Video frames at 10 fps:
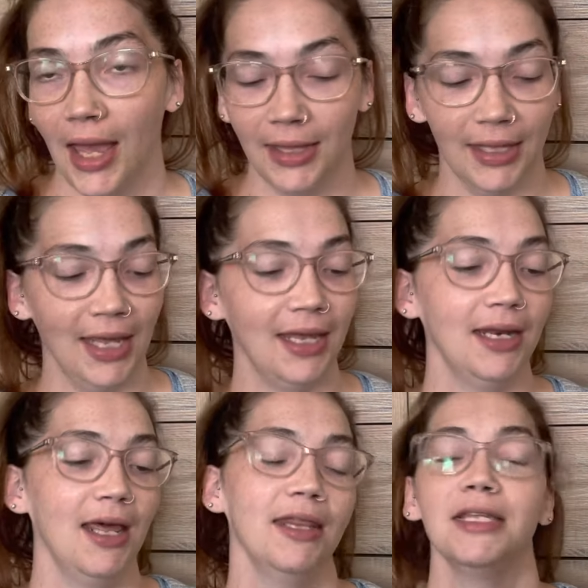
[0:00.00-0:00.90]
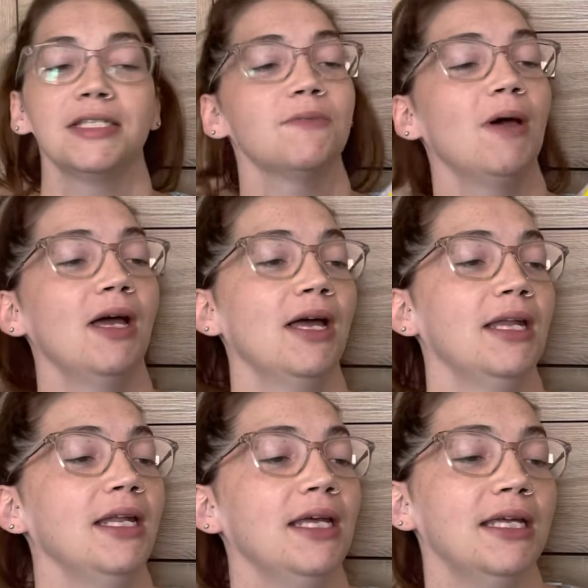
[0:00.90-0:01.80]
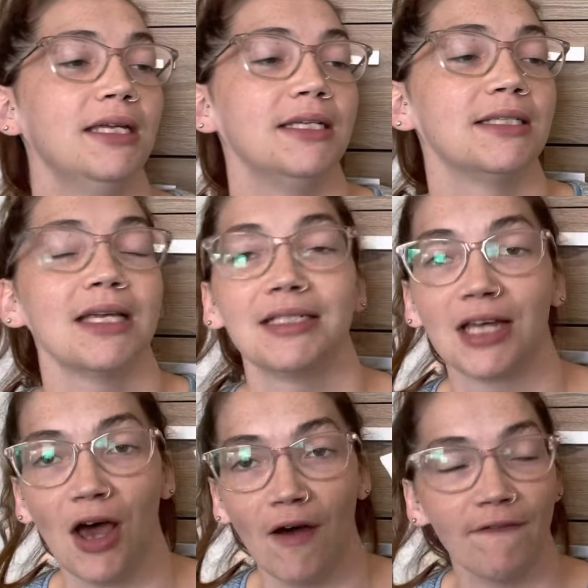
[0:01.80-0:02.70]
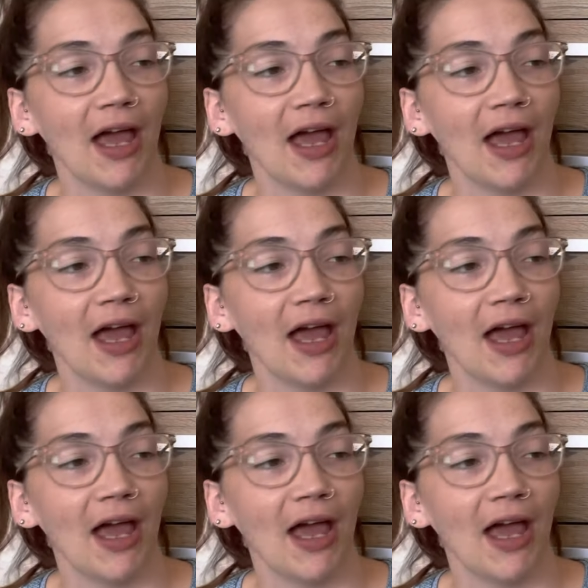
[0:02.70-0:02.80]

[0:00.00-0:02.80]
And then this one is Top